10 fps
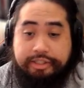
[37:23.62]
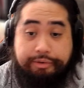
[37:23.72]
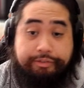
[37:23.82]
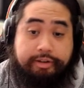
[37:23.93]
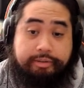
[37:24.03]

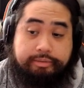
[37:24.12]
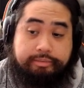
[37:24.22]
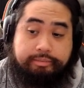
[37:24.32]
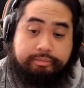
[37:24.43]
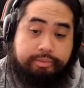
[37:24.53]
failed
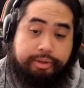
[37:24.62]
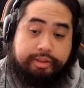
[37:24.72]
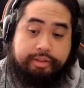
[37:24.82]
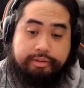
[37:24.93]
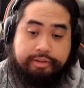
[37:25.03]
with
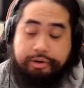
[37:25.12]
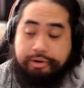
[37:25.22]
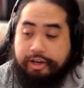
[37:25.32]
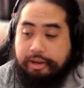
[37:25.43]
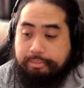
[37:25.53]
the Guri
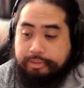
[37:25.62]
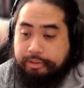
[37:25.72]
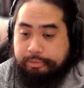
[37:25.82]
Cap, so